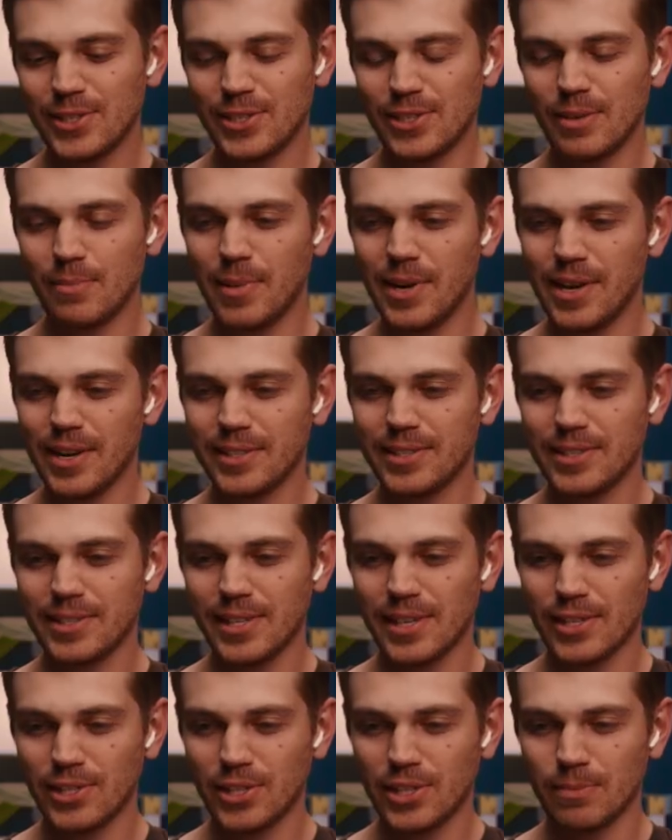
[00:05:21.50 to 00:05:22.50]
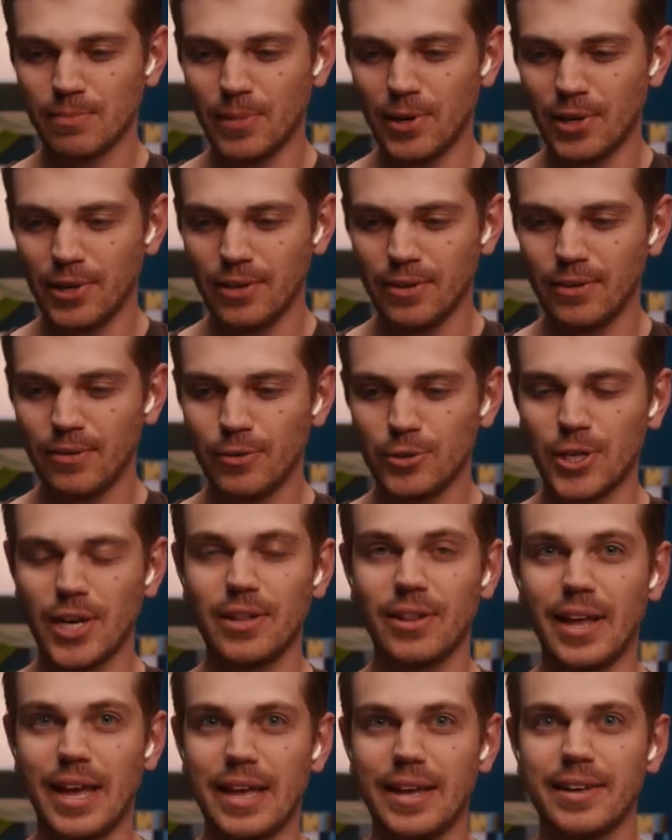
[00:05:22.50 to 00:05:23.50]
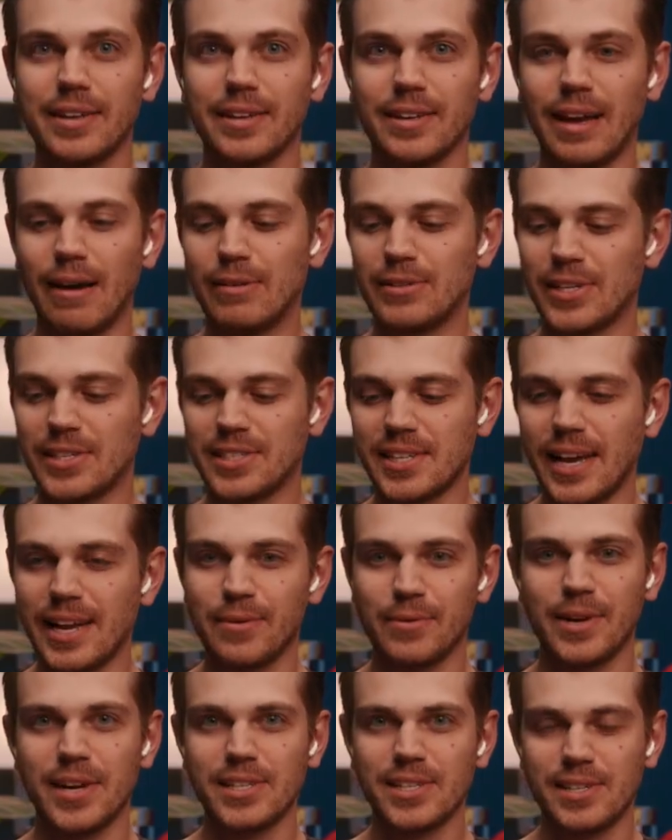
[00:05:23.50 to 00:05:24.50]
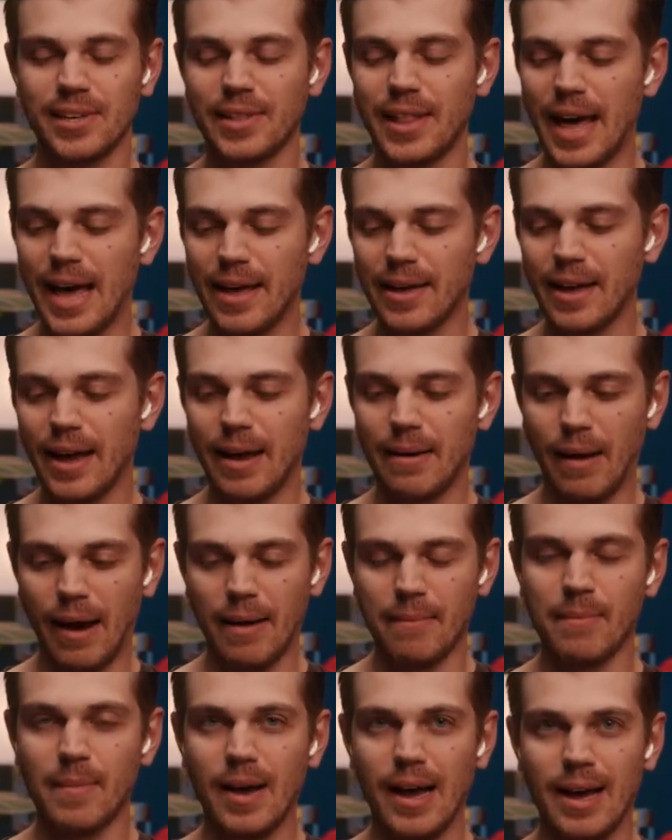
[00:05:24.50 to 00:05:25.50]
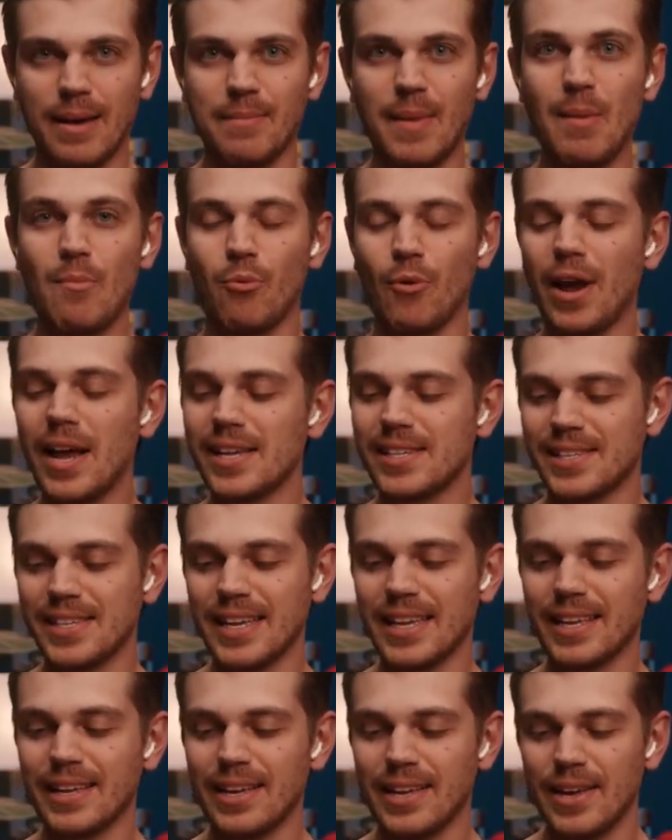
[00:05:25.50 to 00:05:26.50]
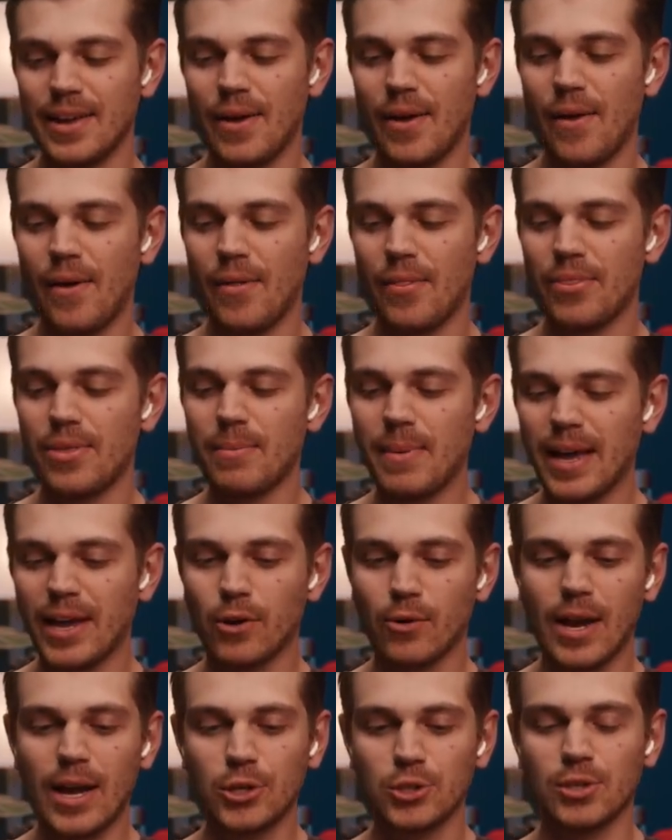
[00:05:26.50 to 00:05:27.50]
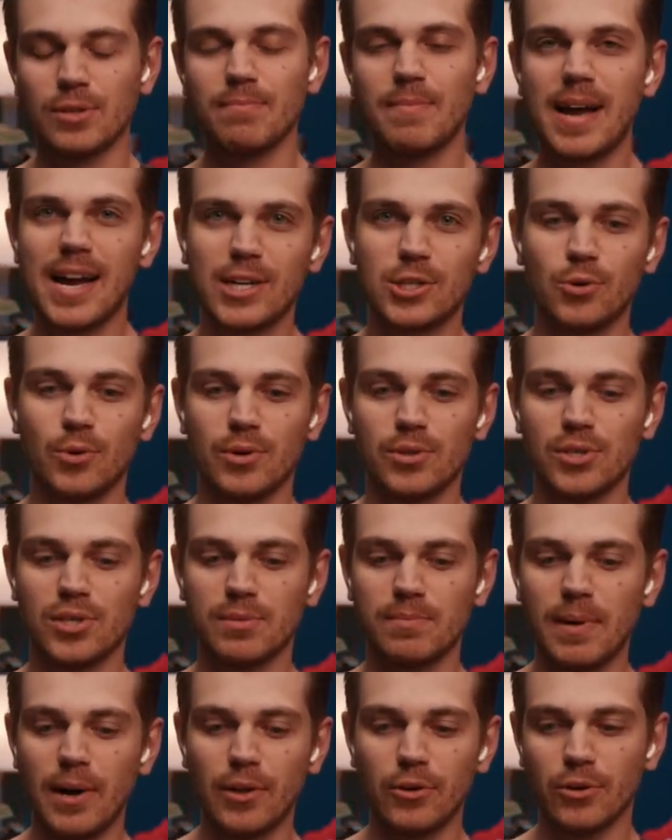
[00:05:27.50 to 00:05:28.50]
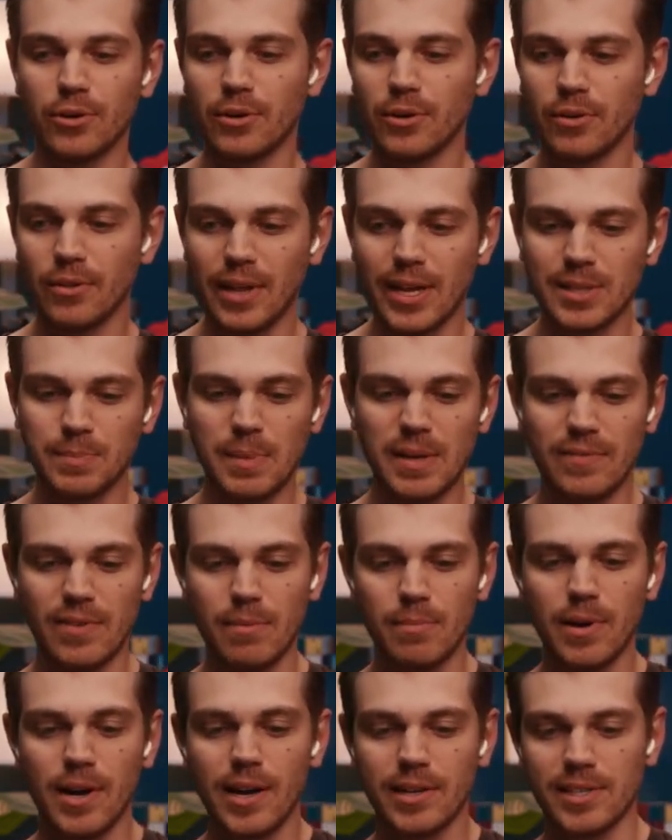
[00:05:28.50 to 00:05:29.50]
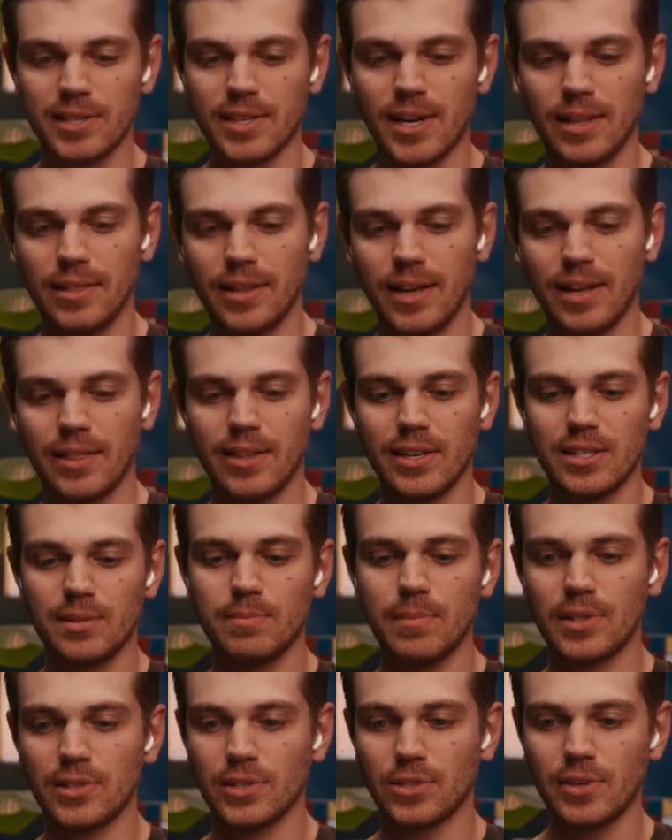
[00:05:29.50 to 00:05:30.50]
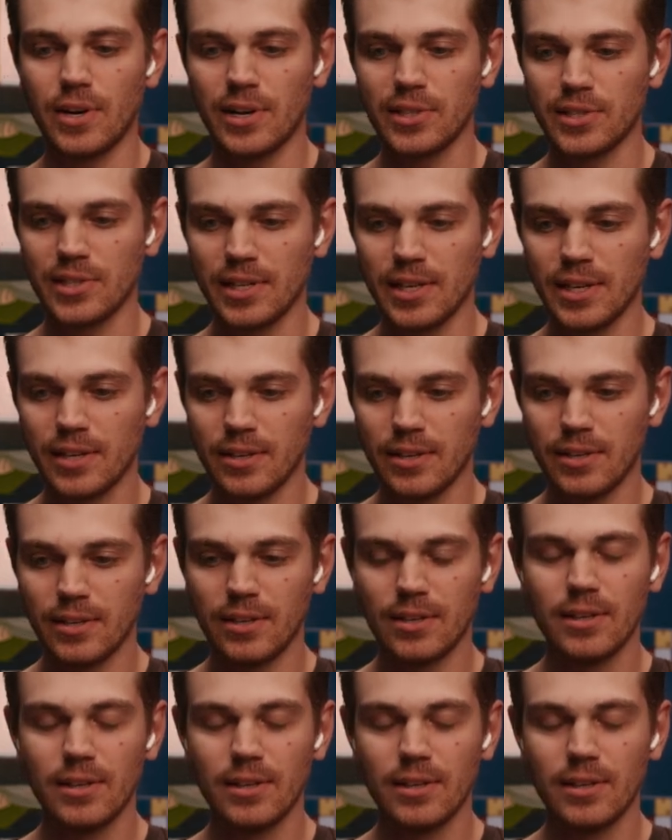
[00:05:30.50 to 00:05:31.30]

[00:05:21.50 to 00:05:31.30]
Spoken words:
So the box is small, which I like. I was excited when I saw that. I'm embracing the migration back towards smaller, less beefy boxes, unlike this monstrosity.